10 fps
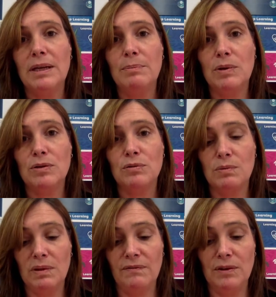their bottles
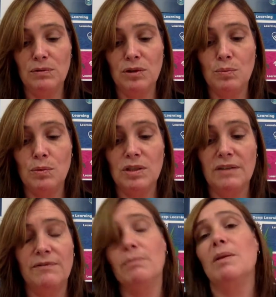with filtered water
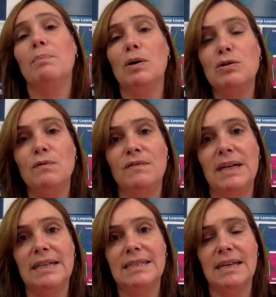from the bottle
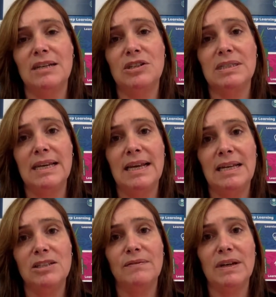filling stations at
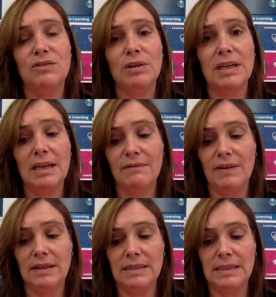each of our drinking
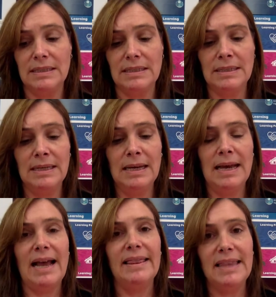fountains,
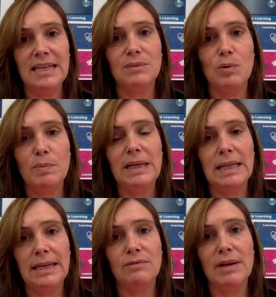and these will be
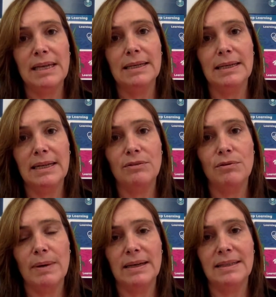cleaned regularly
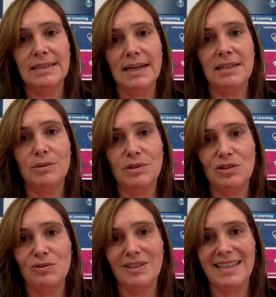throughout the day to
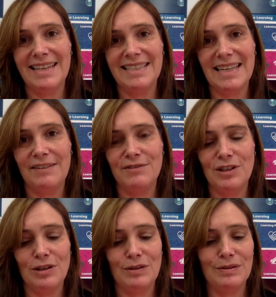ensure that they're safe to
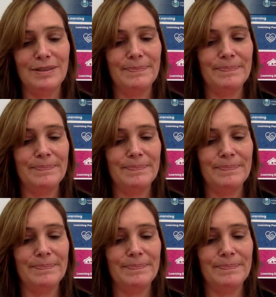use.